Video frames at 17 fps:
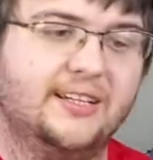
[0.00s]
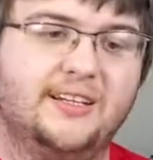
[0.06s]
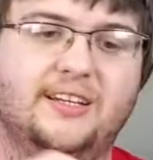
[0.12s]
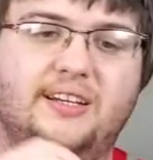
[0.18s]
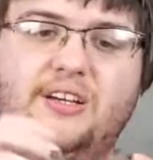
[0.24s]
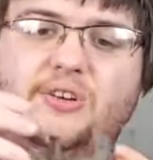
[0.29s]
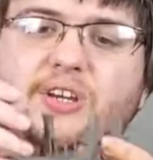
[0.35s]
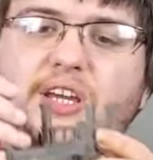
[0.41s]

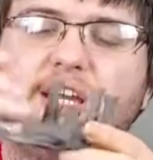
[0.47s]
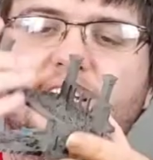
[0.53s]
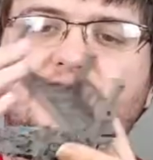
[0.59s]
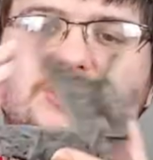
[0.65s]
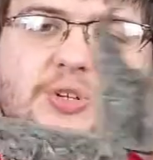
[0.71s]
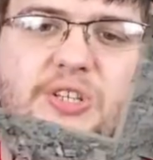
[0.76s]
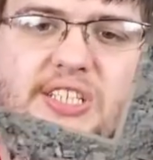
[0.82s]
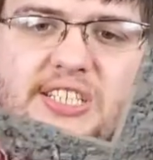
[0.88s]
Okay,
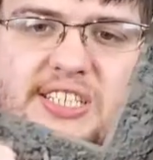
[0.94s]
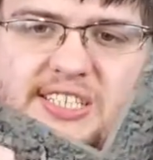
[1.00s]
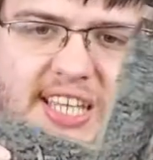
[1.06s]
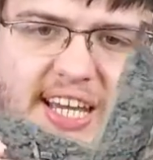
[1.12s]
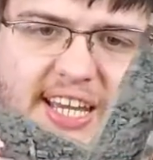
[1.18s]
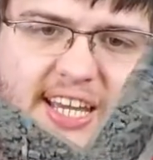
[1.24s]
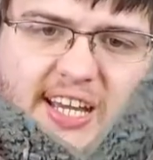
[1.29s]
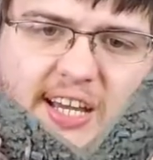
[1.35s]
so this is
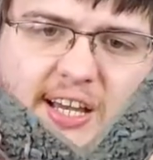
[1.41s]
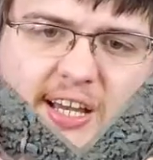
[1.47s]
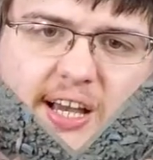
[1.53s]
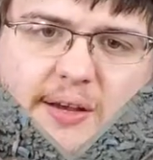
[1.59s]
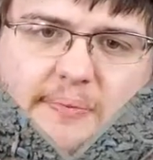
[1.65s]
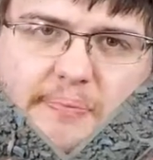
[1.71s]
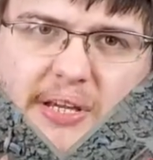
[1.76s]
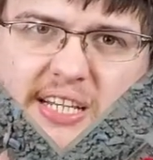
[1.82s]
like
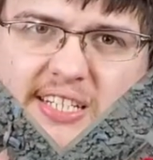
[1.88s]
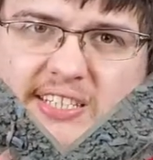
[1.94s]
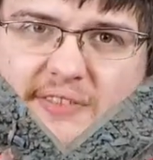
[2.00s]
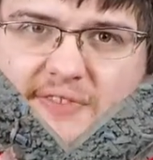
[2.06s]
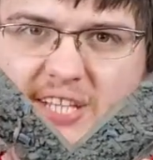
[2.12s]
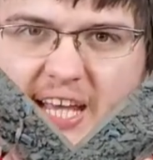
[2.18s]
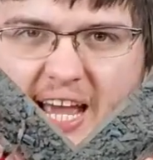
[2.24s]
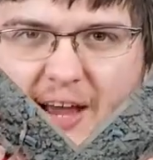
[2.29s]
a piece
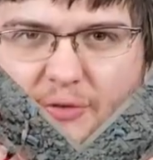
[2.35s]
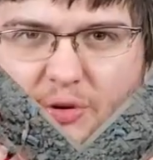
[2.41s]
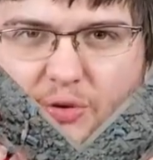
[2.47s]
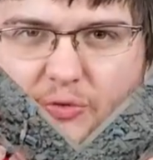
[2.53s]
of tavern